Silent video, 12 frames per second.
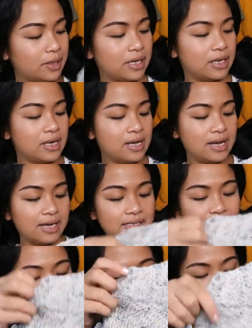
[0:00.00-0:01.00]
but I
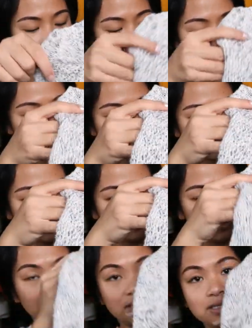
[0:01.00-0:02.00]
just liked it, especially
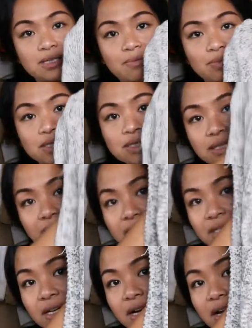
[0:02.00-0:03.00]
for this type of season